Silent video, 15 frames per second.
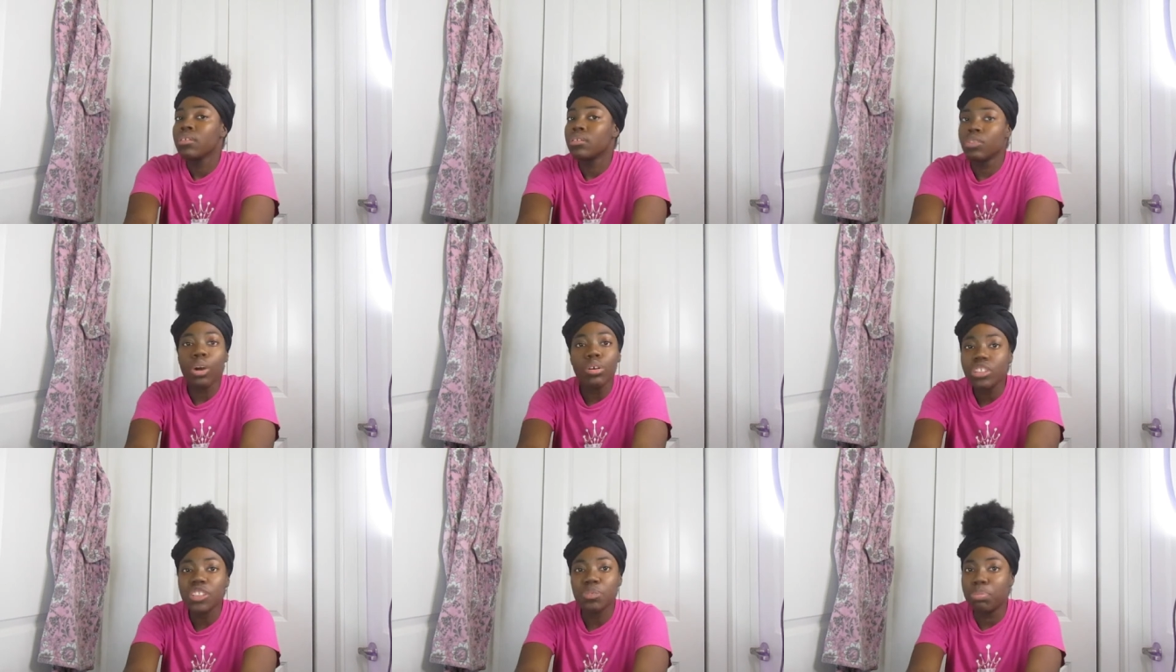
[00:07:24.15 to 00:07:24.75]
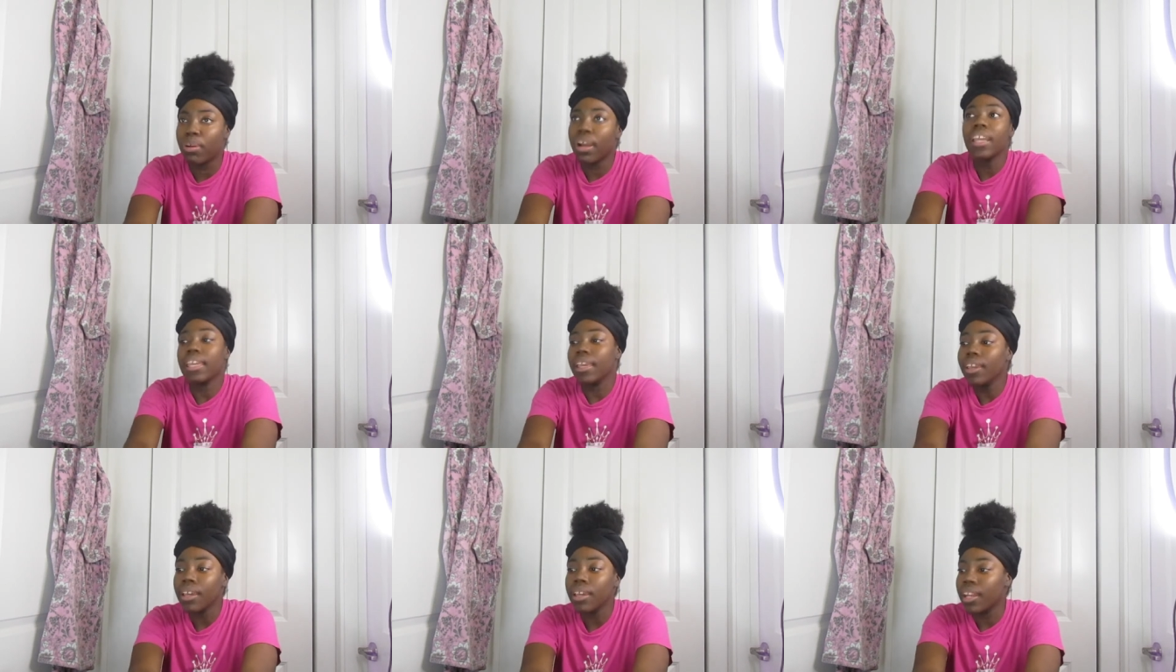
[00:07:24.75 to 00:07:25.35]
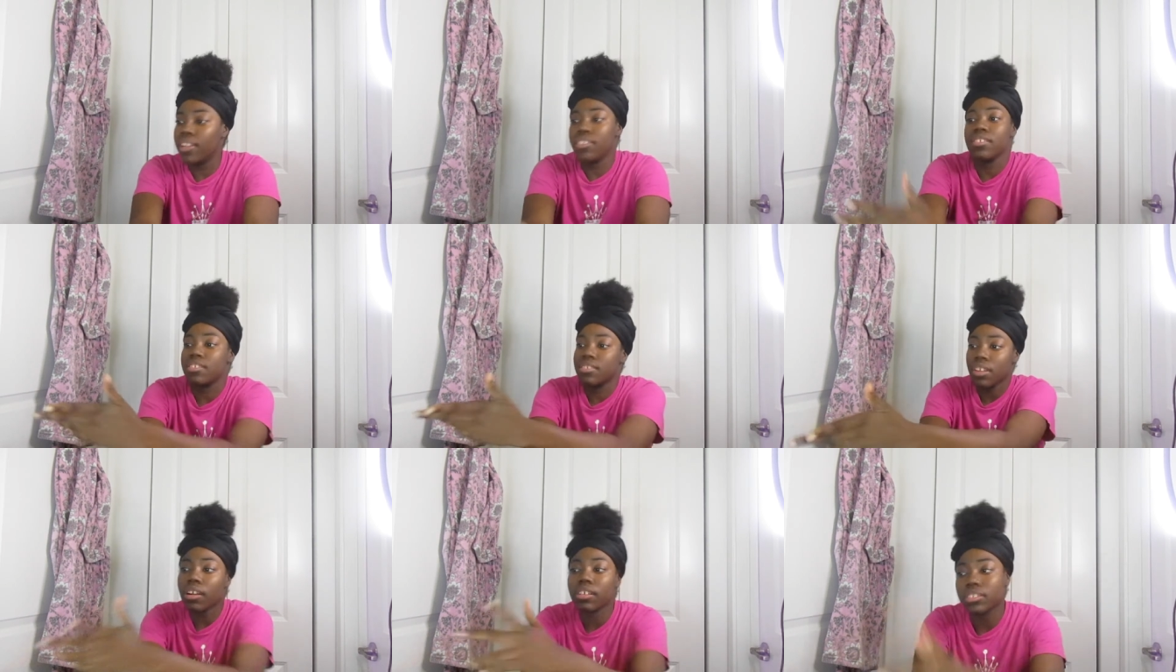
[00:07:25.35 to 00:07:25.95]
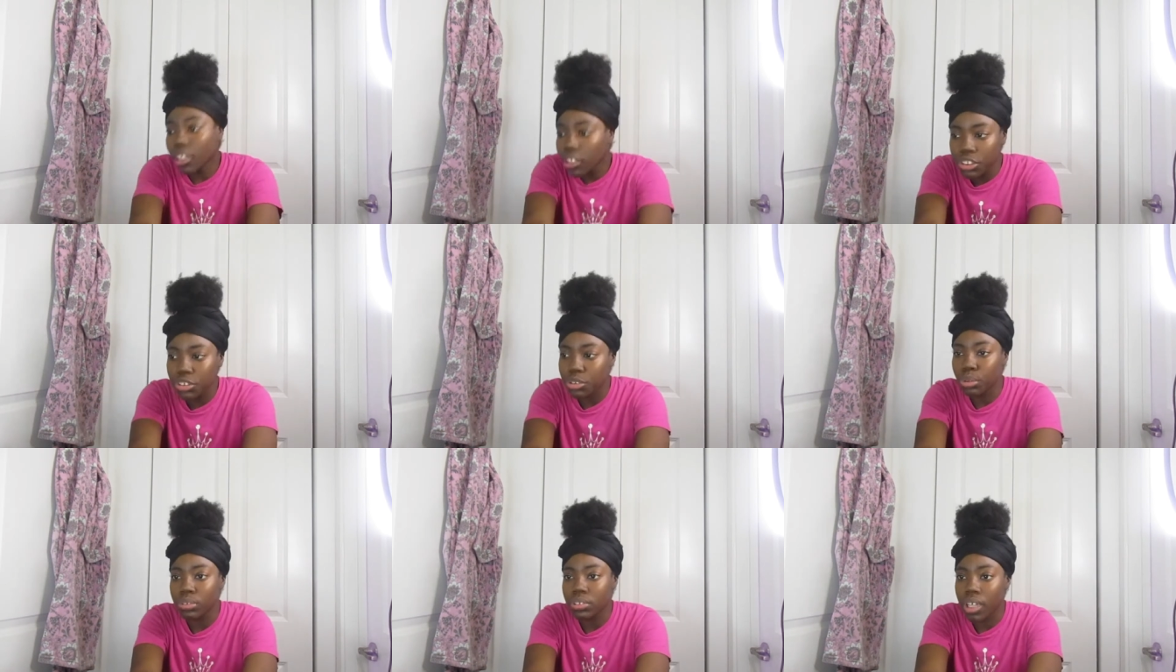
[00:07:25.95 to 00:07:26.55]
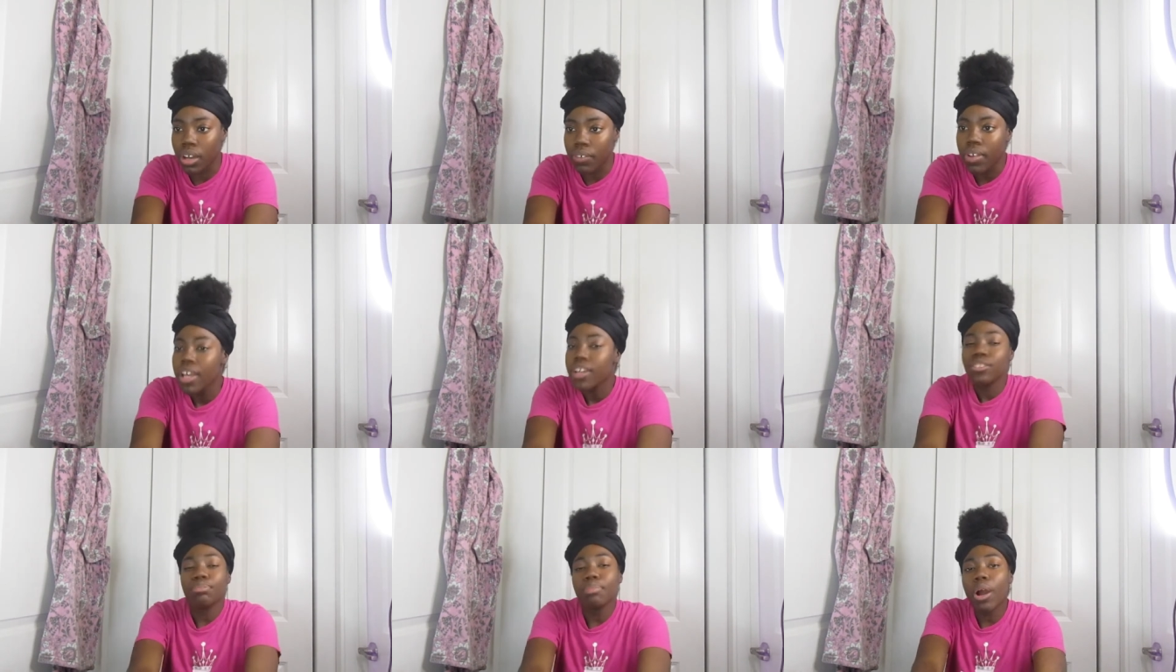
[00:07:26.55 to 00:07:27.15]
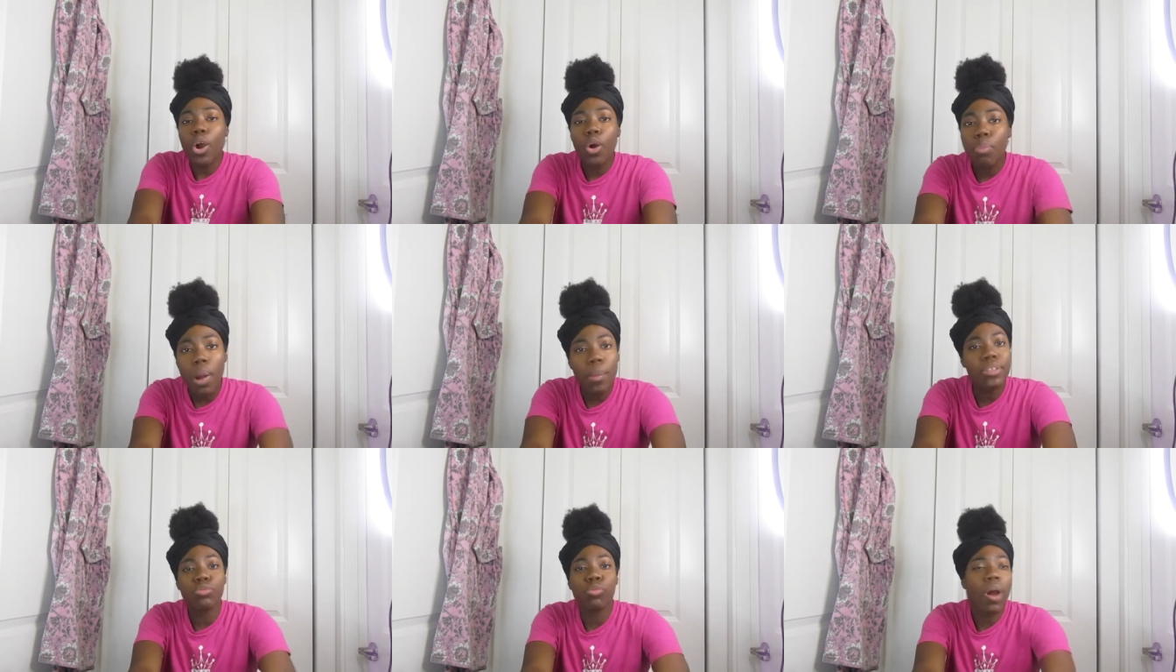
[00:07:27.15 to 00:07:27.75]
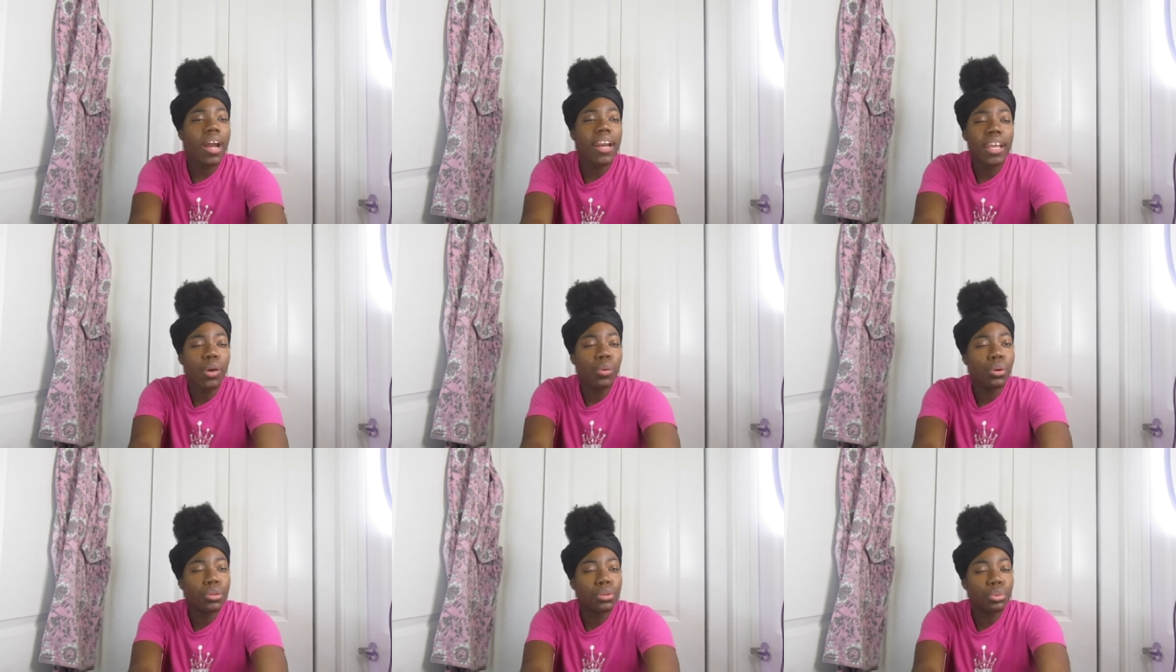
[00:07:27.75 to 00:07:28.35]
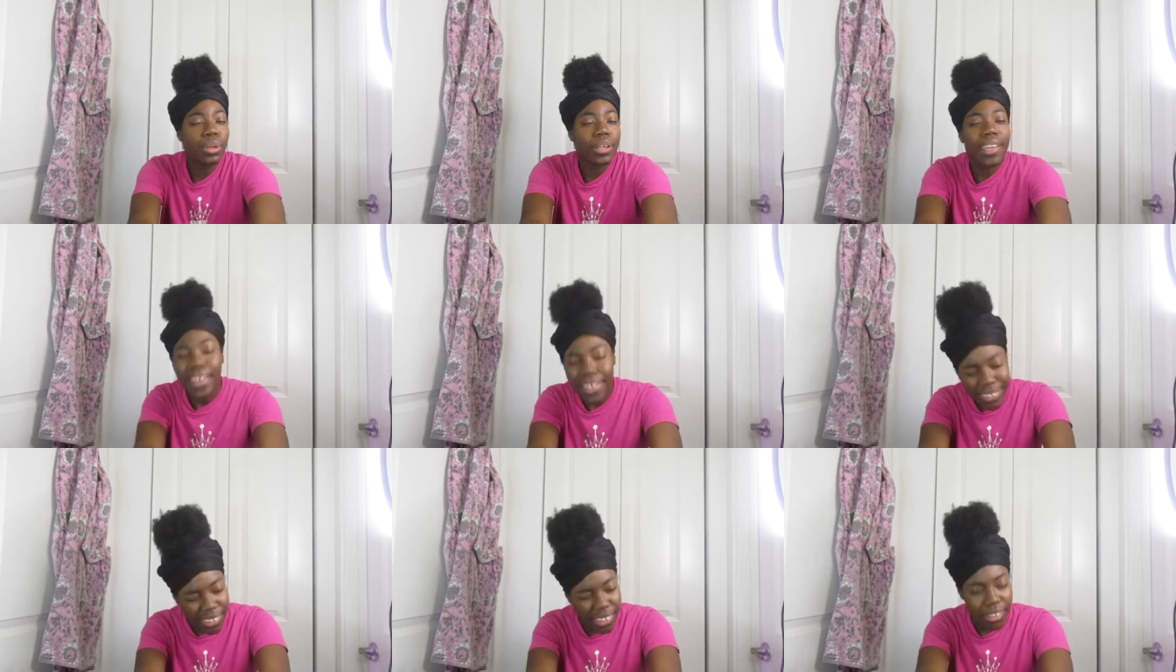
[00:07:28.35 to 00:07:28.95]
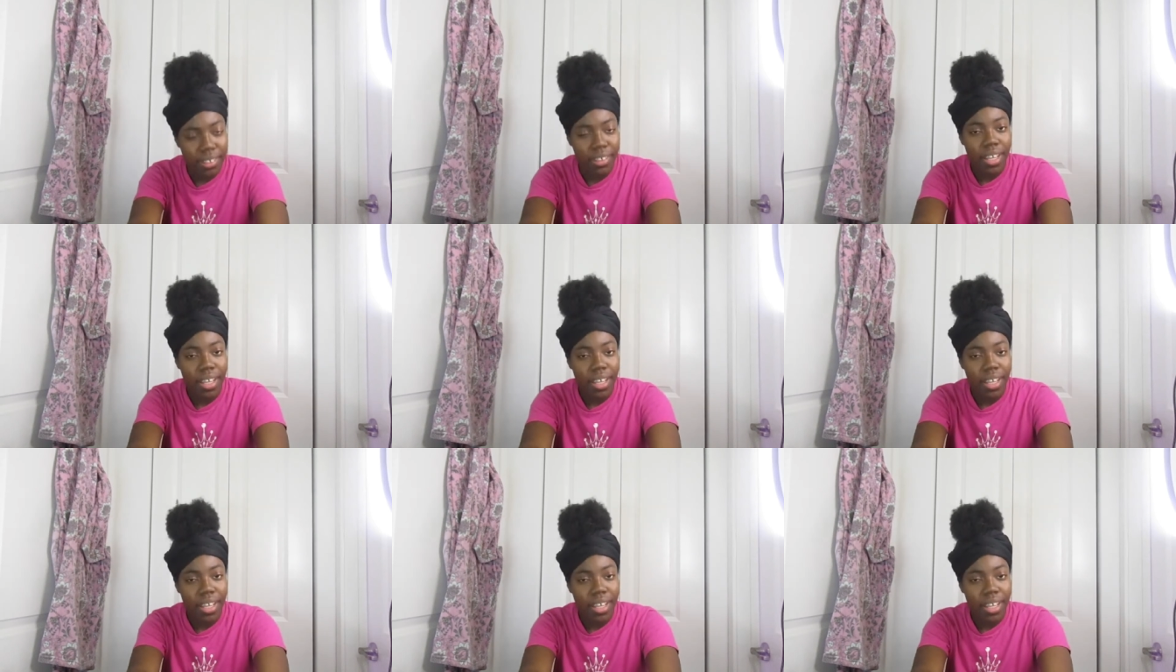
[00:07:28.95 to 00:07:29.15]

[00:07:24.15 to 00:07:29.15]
Don't just break in and just start searching through stuff. So my whole point was why are they going through the kitchen?